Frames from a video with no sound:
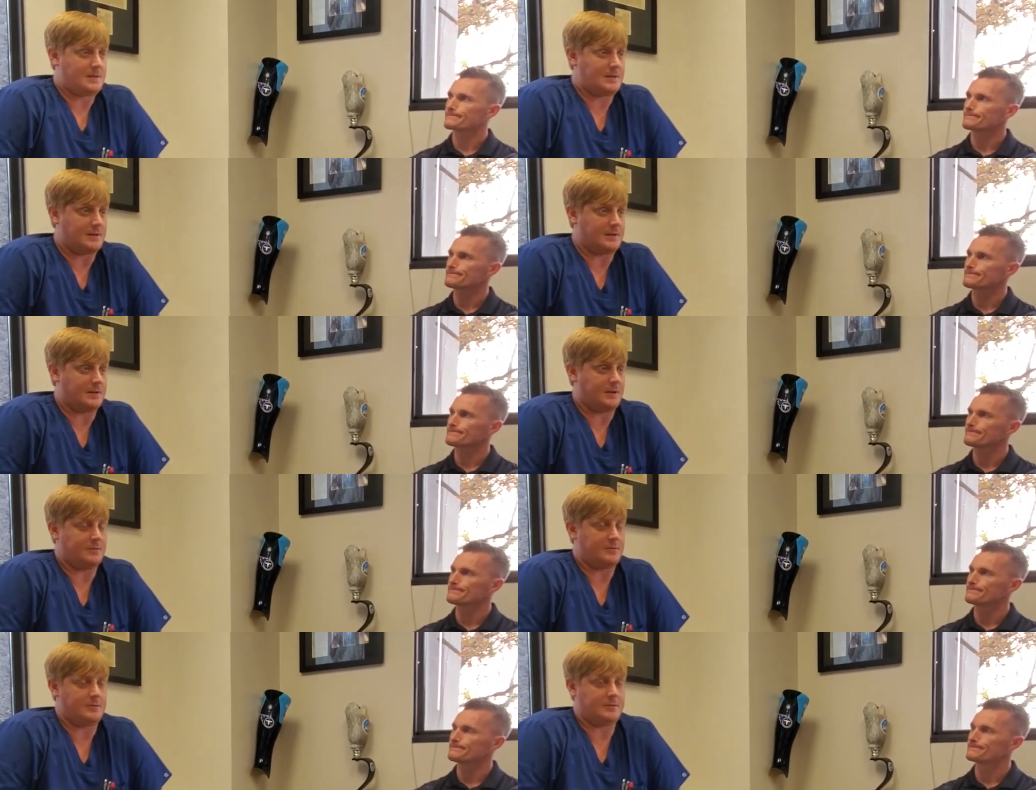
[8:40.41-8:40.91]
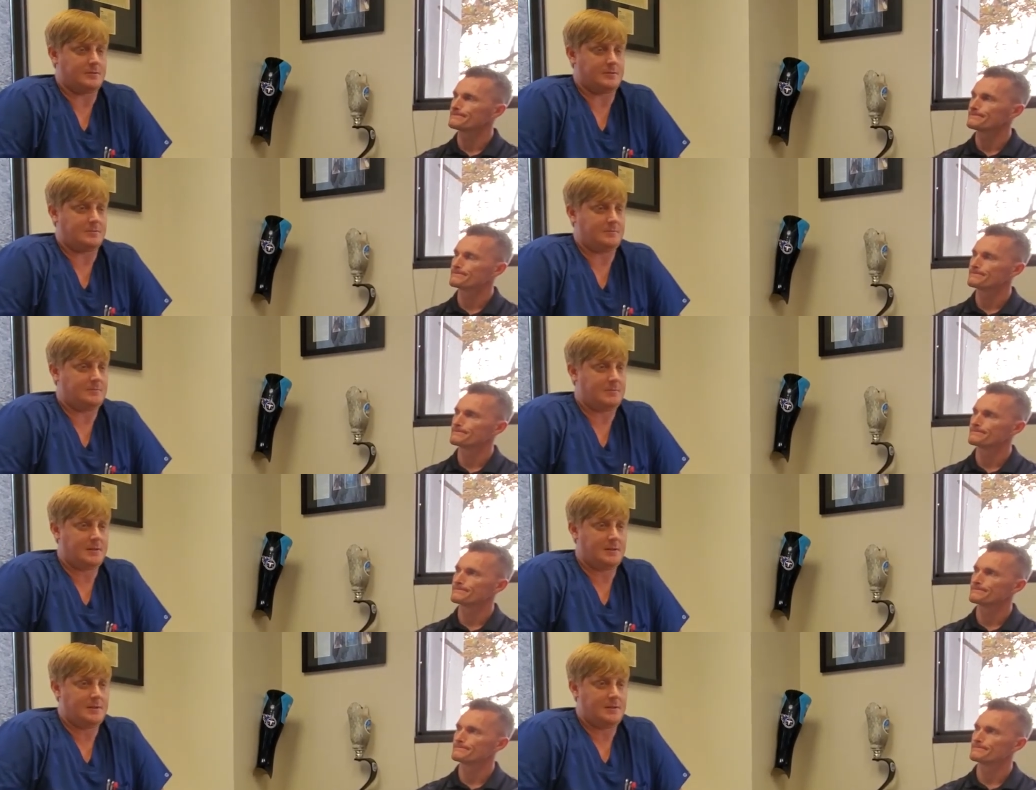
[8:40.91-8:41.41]
Speaker 1: you know, just
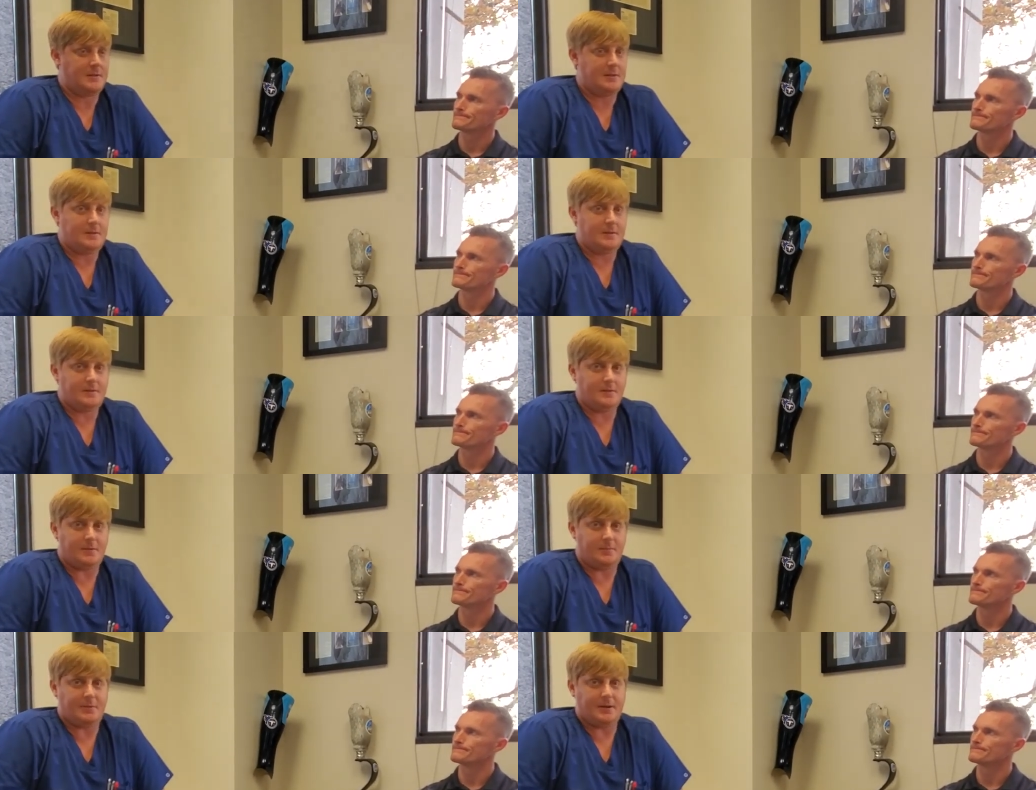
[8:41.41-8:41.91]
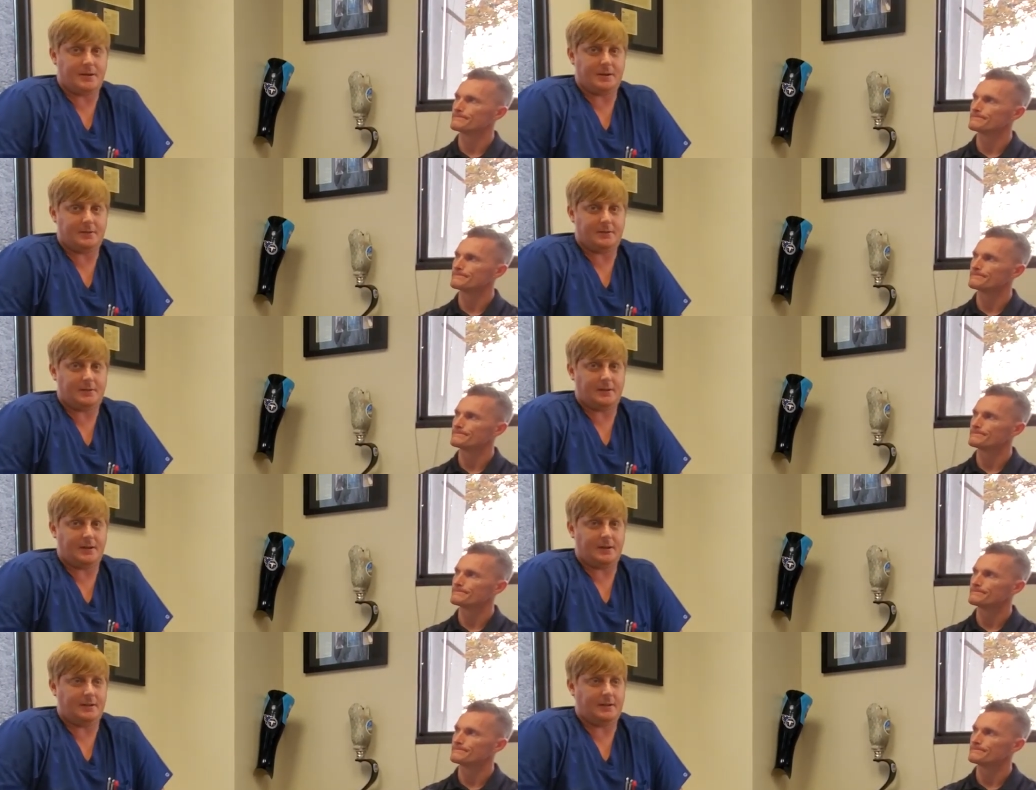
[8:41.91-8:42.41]
the
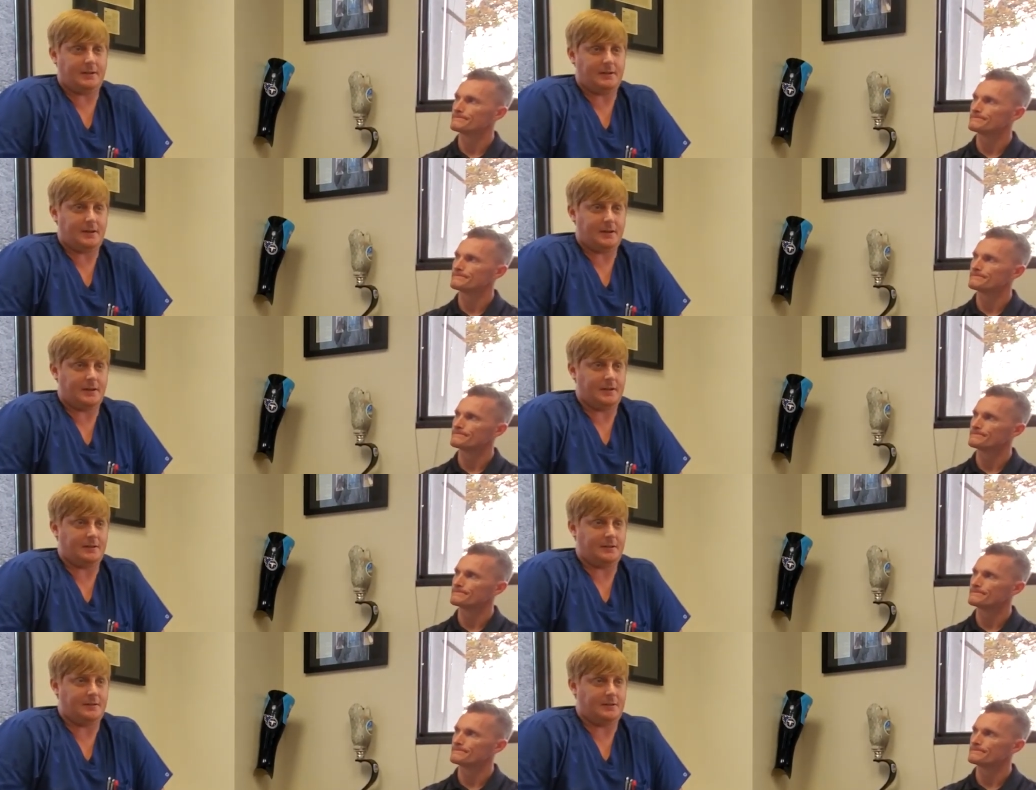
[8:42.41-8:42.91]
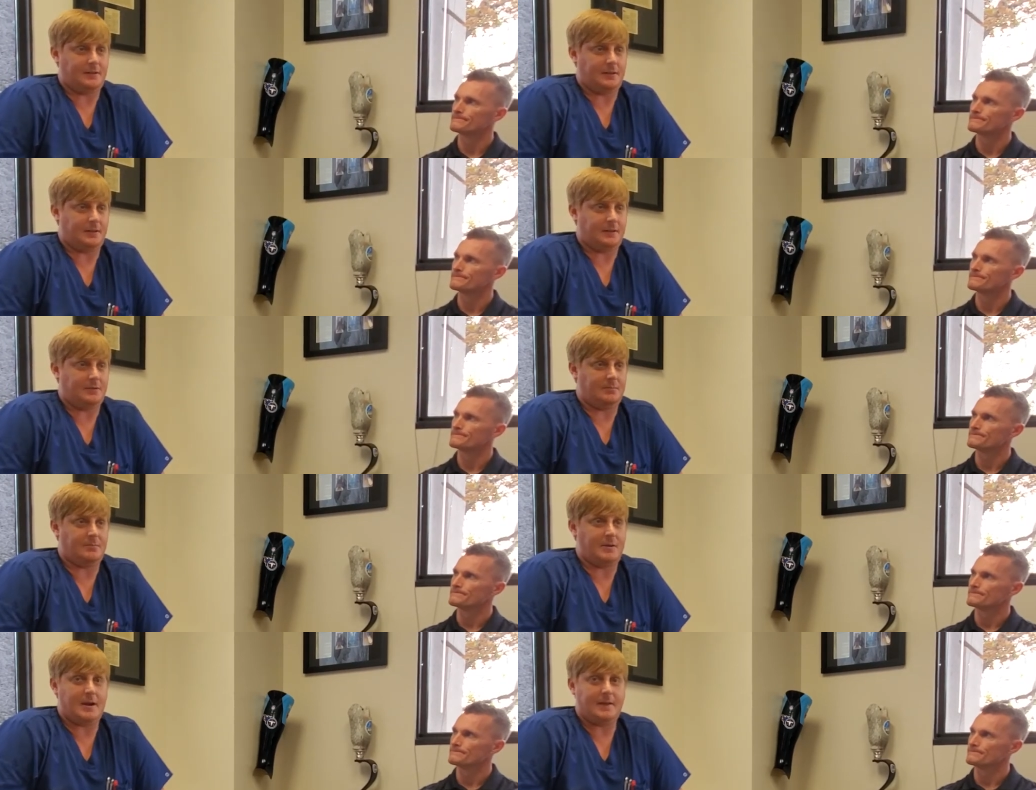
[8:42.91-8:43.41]
biggest thing is
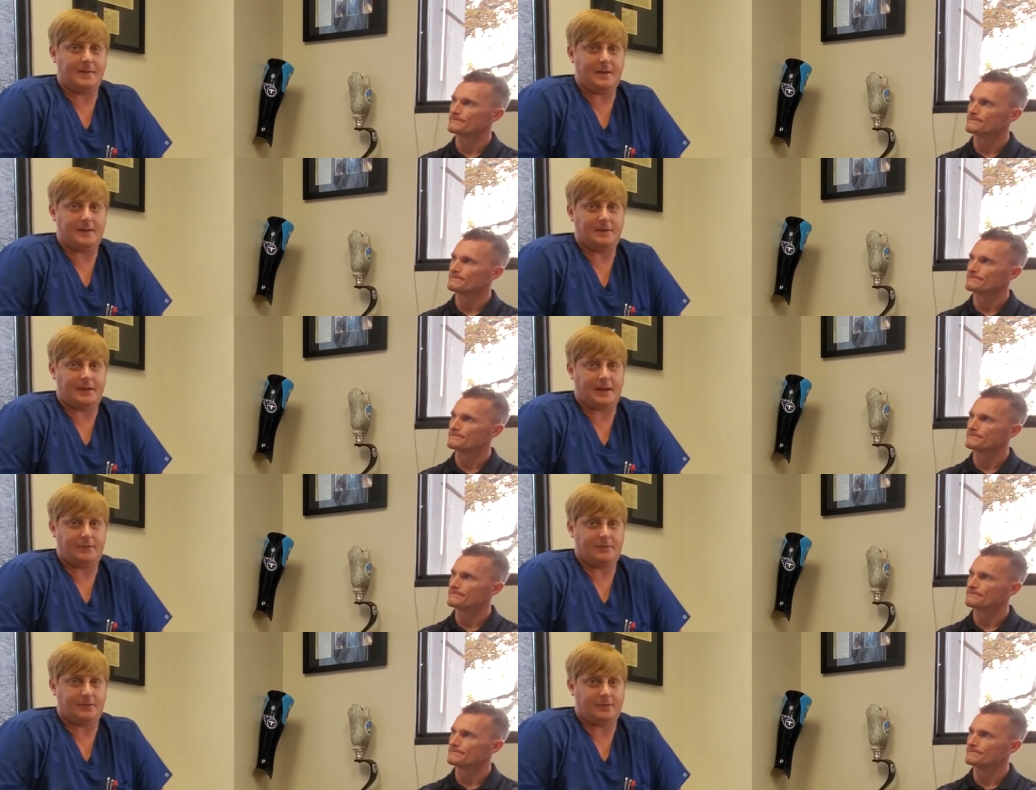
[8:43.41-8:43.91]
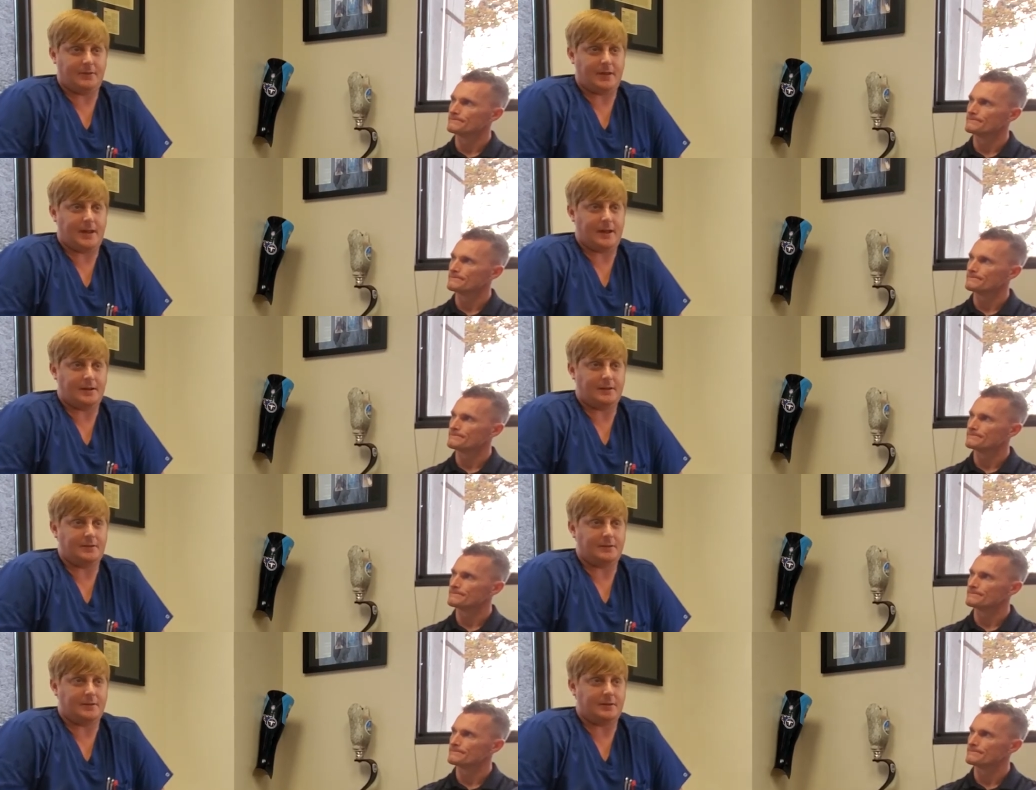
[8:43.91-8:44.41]
is maintenance after
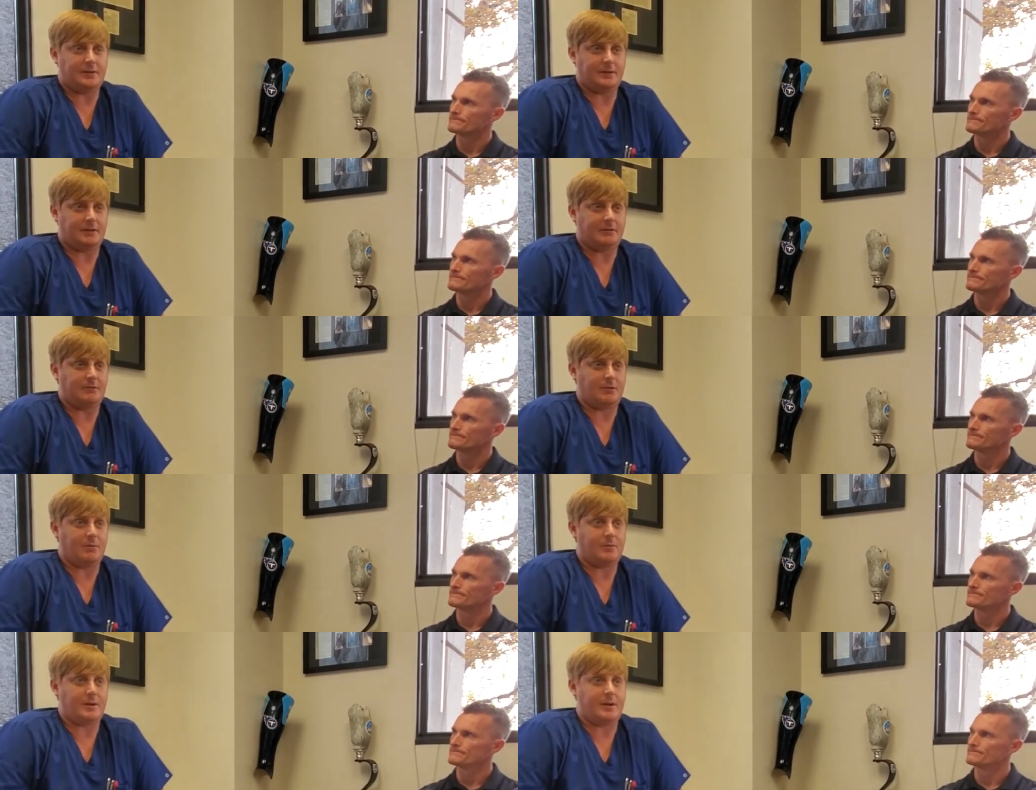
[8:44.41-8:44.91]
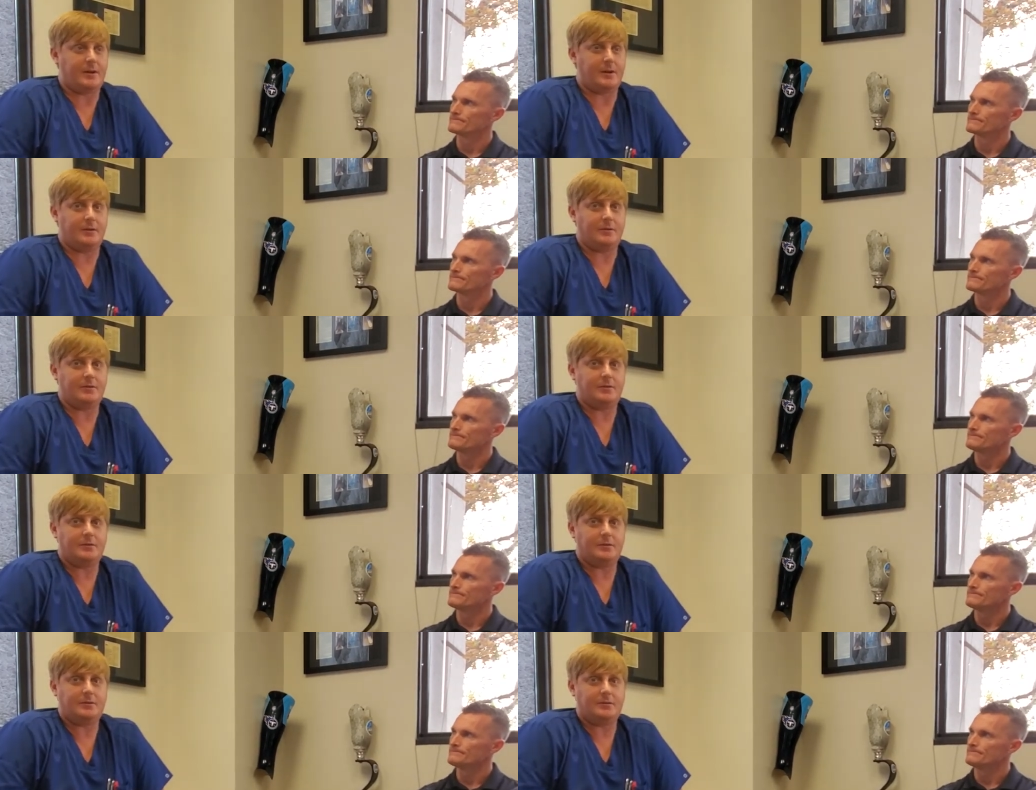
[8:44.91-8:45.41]
that is, is ingrown
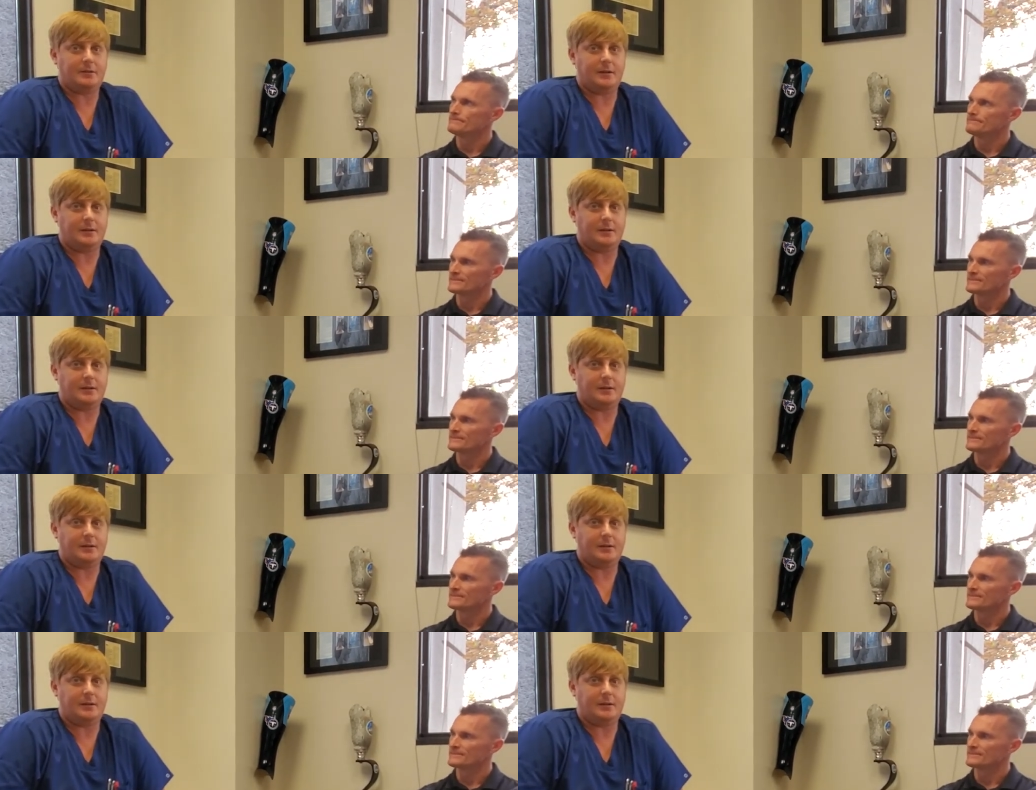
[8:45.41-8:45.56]
hairs,